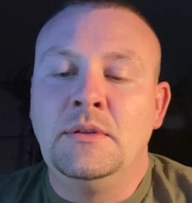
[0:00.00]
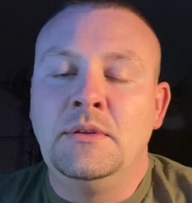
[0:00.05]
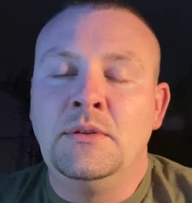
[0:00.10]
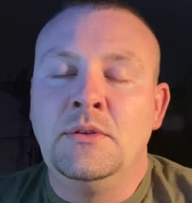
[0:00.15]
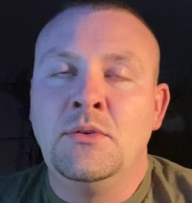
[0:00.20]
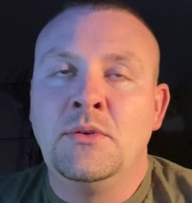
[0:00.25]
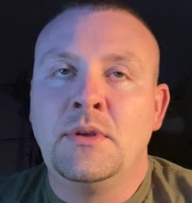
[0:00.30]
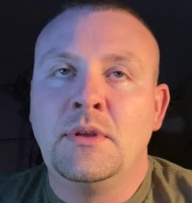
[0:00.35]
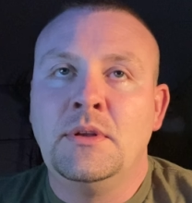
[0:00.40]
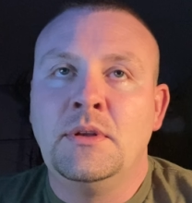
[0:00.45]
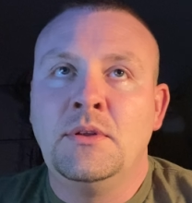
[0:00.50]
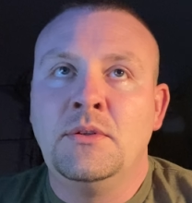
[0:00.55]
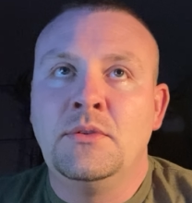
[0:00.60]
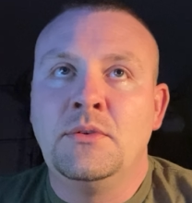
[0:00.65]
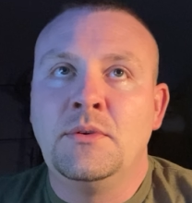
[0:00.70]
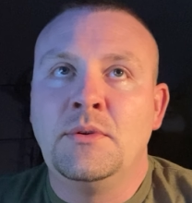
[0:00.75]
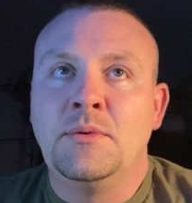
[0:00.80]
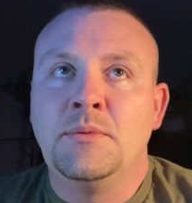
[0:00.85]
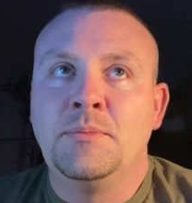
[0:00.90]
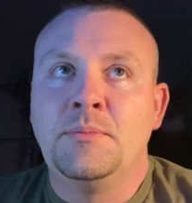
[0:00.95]
you can
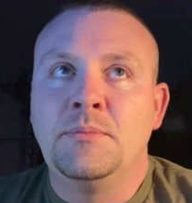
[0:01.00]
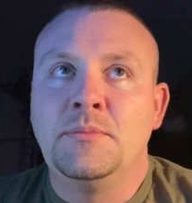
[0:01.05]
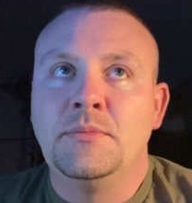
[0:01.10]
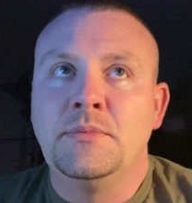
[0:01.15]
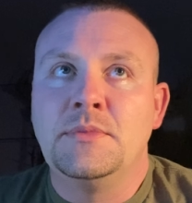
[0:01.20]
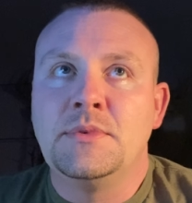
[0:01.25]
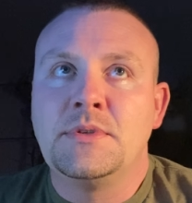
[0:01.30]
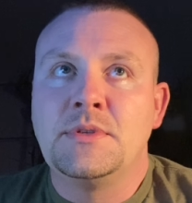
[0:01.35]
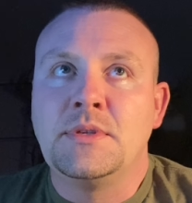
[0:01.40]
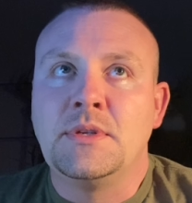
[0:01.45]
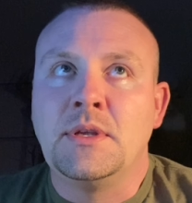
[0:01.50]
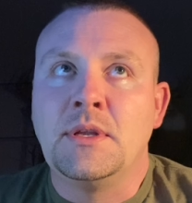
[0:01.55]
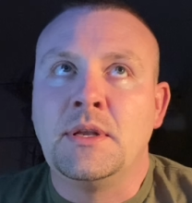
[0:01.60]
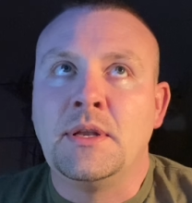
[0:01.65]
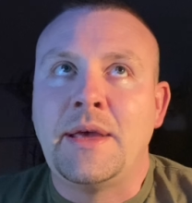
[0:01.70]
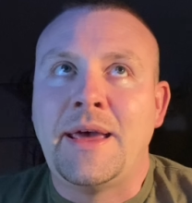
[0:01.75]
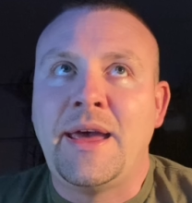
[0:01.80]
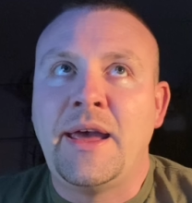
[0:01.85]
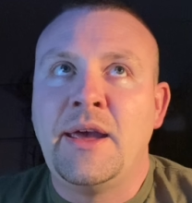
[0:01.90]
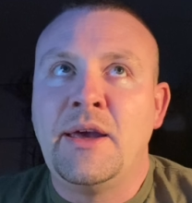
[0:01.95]
either
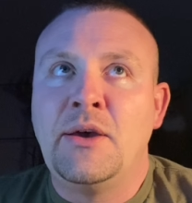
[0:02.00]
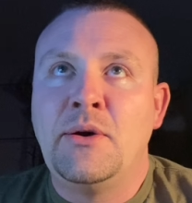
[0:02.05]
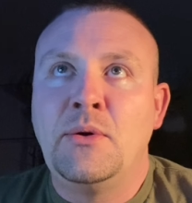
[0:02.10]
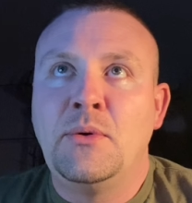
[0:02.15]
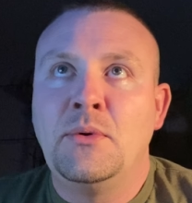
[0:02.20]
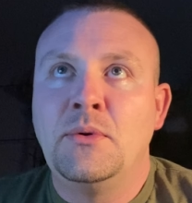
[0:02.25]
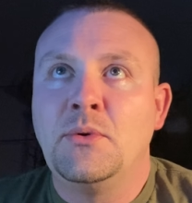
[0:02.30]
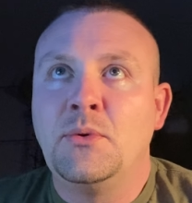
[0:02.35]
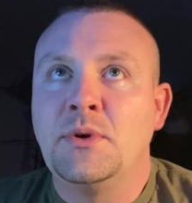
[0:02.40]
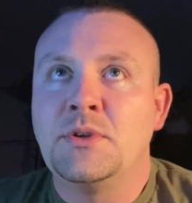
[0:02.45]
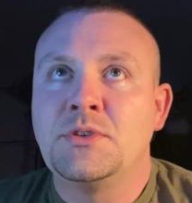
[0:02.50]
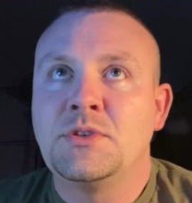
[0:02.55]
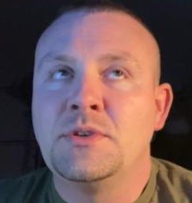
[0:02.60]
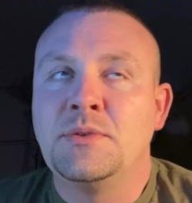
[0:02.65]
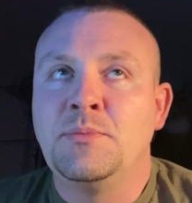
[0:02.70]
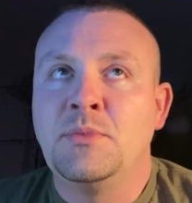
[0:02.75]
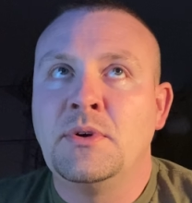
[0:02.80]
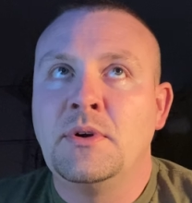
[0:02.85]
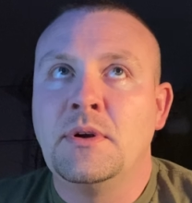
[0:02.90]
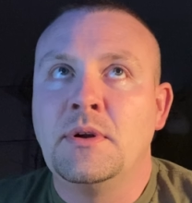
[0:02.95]
send how,
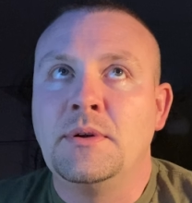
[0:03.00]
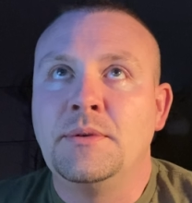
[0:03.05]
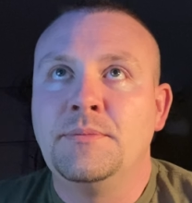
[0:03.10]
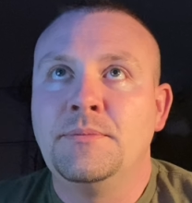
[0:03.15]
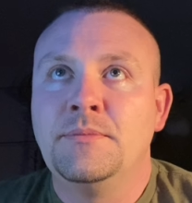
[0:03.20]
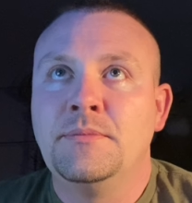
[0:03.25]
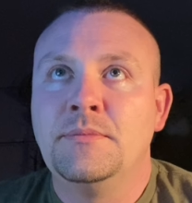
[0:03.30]
question mark,